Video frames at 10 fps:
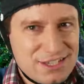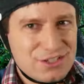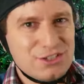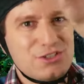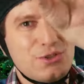
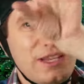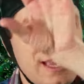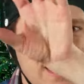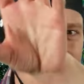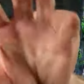So you're doing
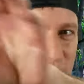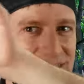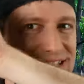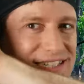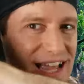it one
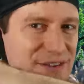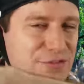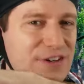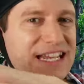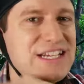at a time
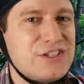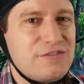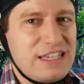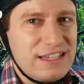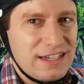for each
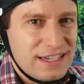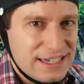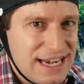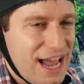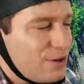of the
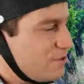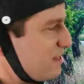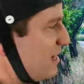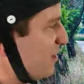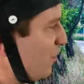
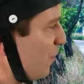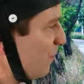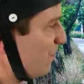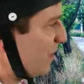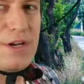nouns in the group.